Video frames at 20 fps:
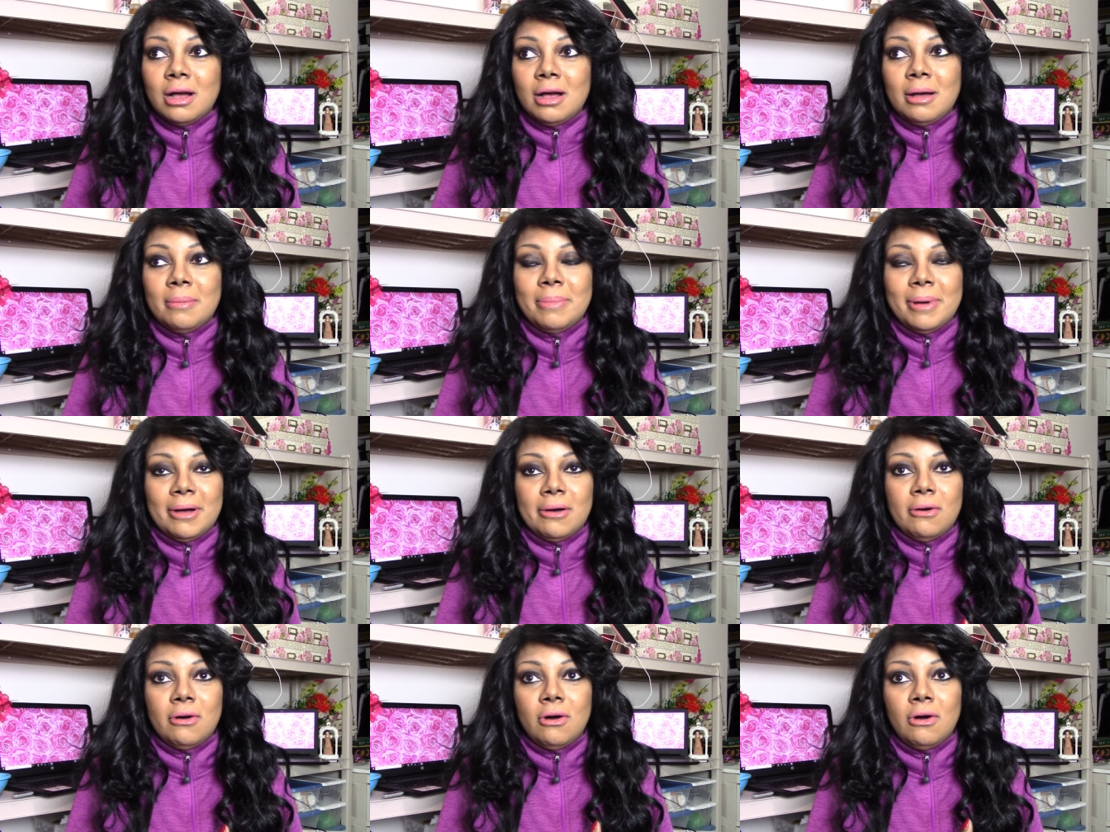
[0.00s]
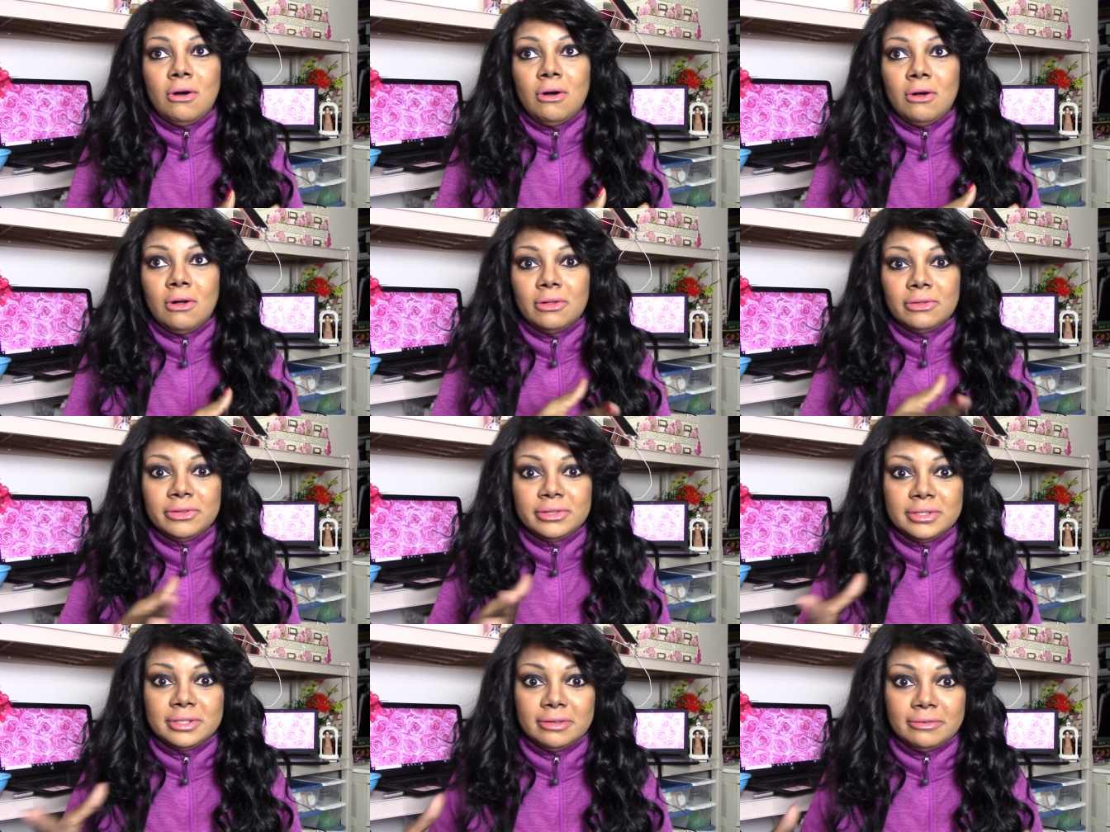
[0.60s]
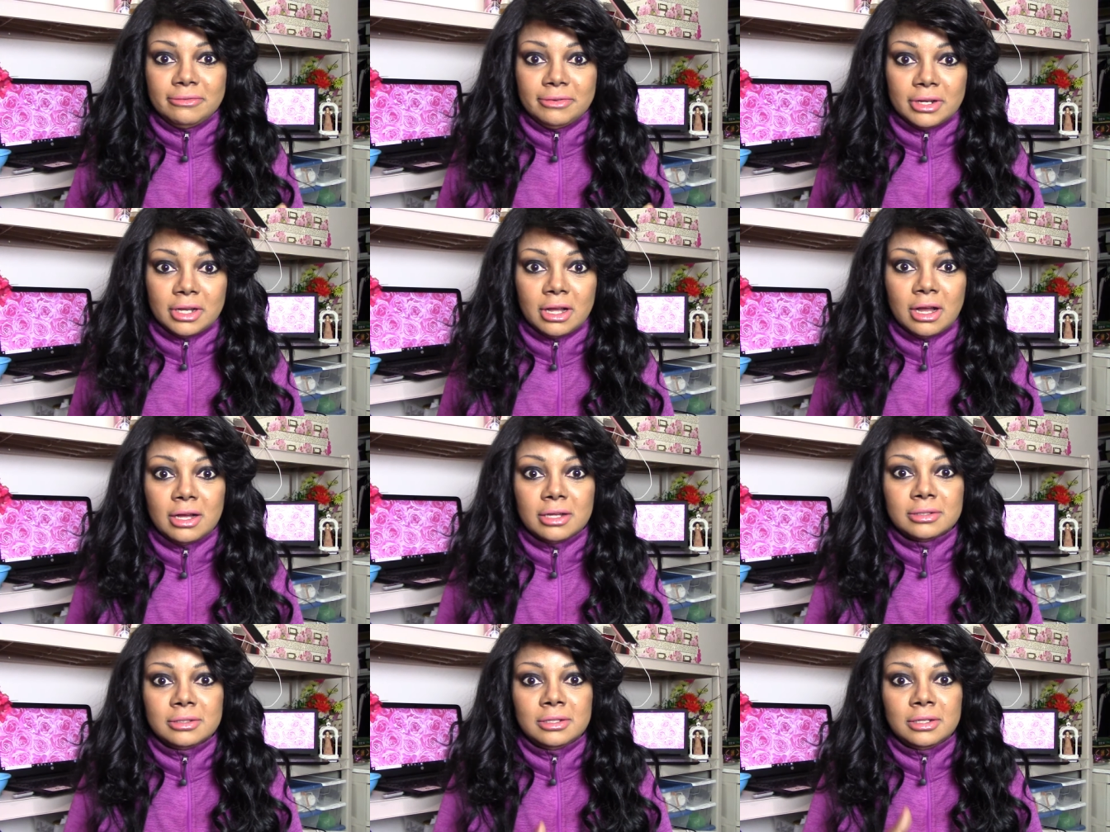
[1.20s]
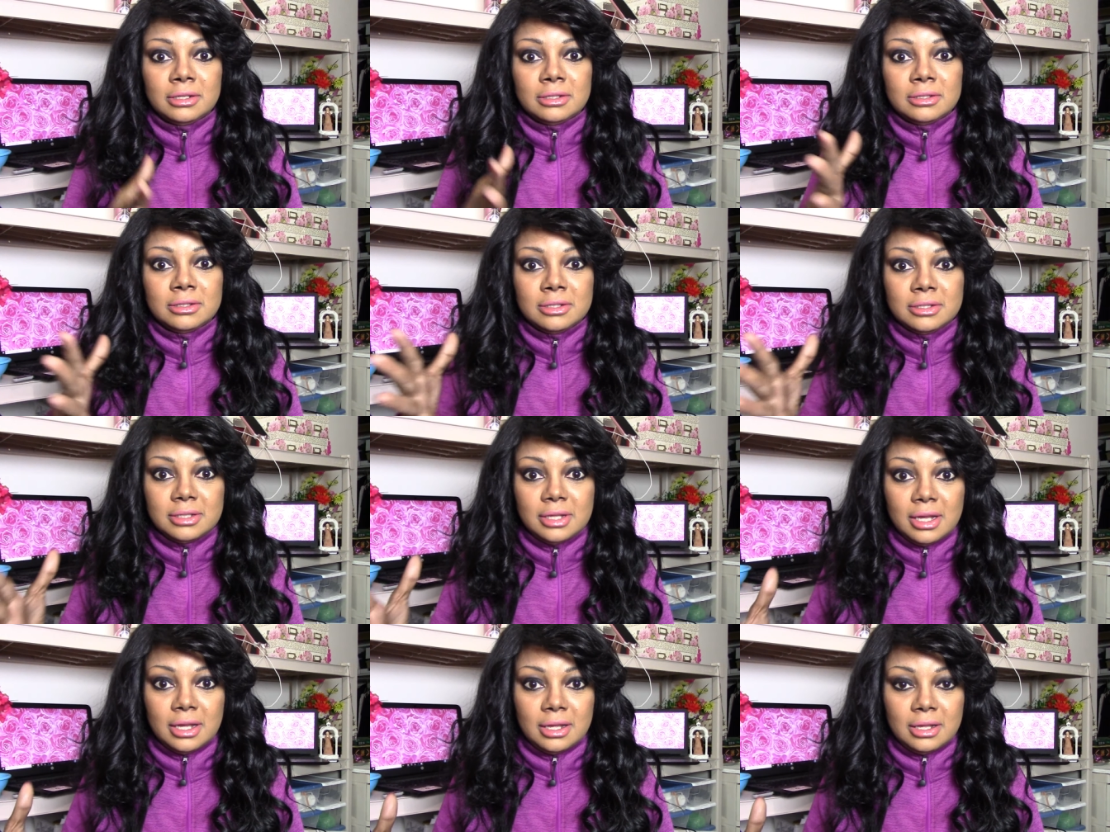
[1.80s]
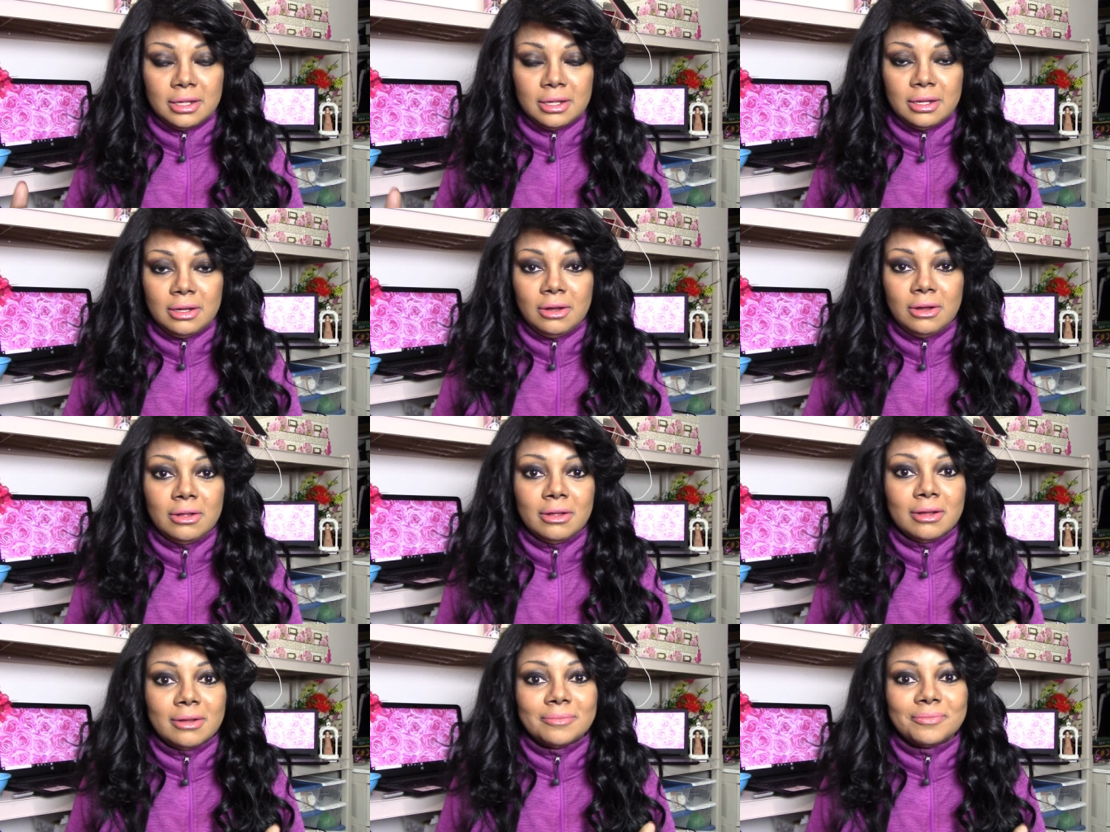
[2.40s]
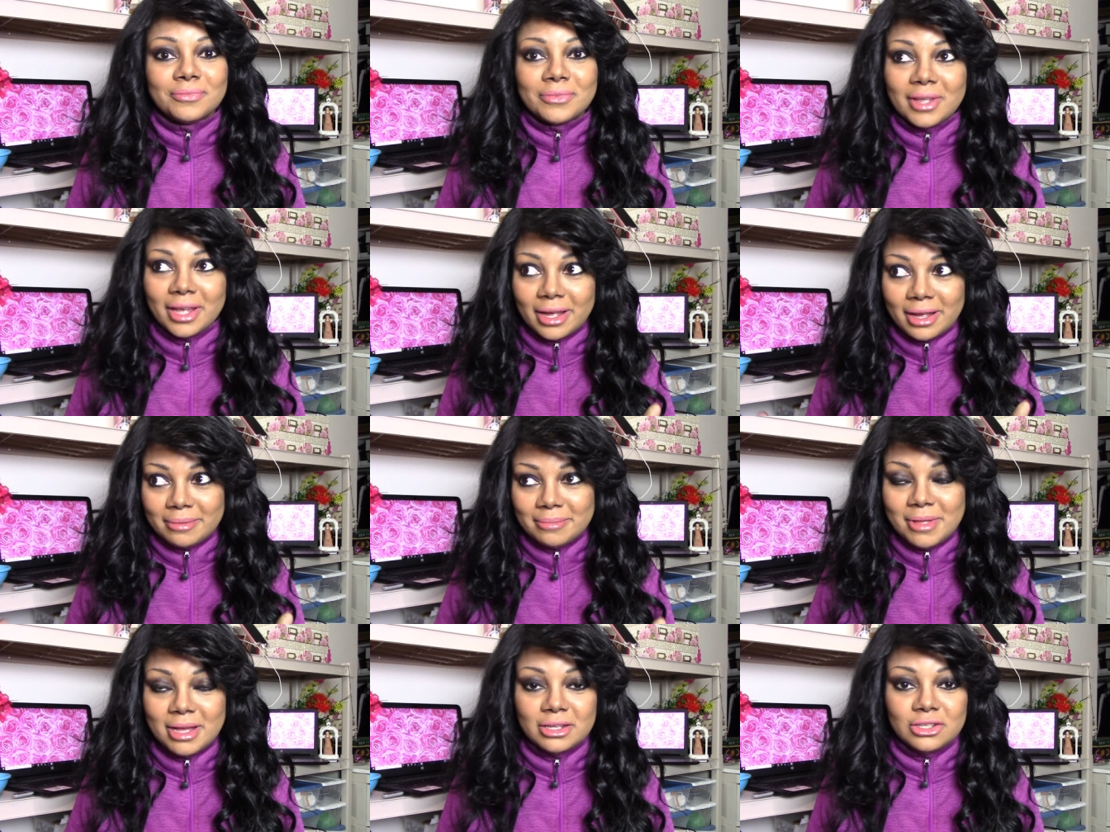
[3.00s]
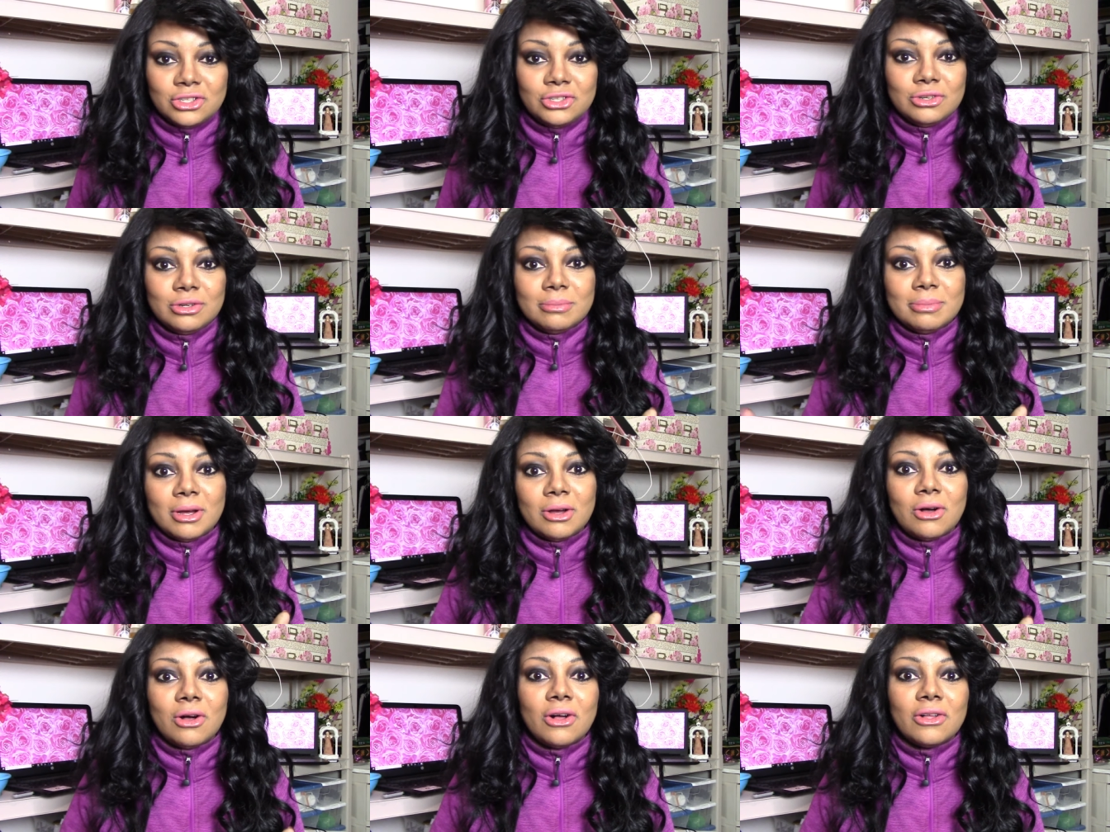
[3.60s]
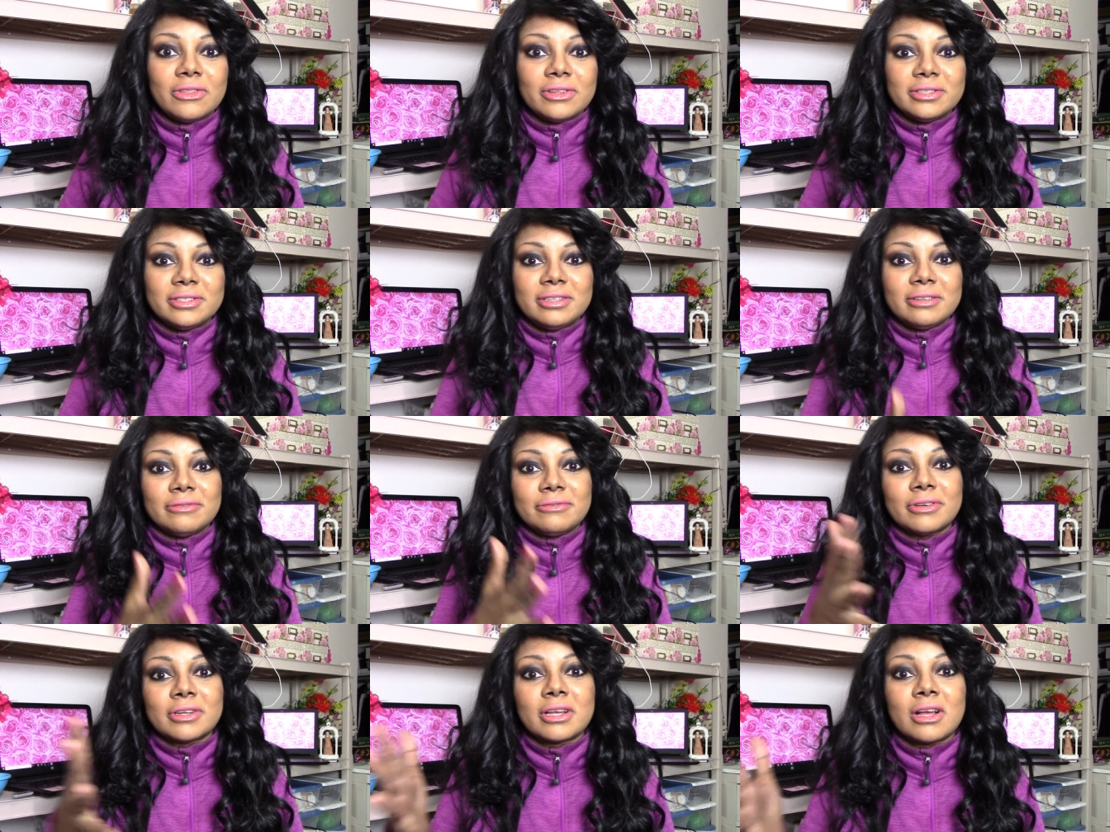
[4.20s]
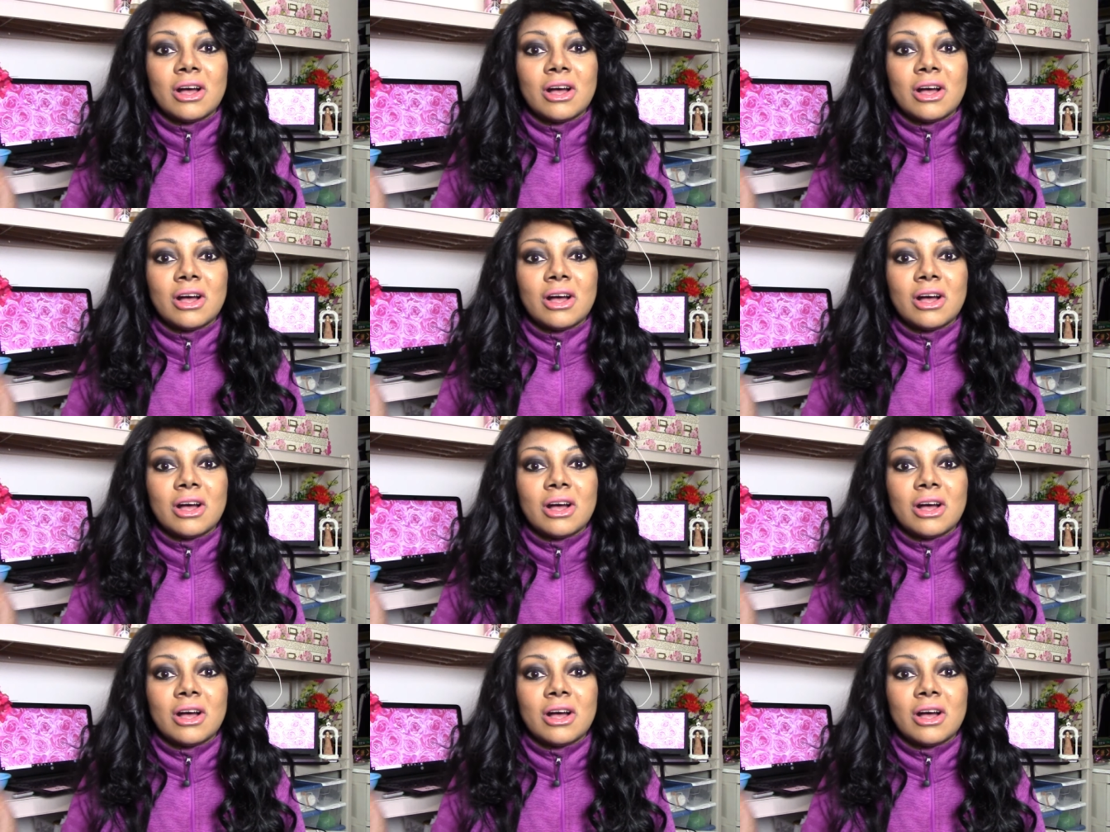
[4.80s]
about all the different contents that oh I'm not sure about all the different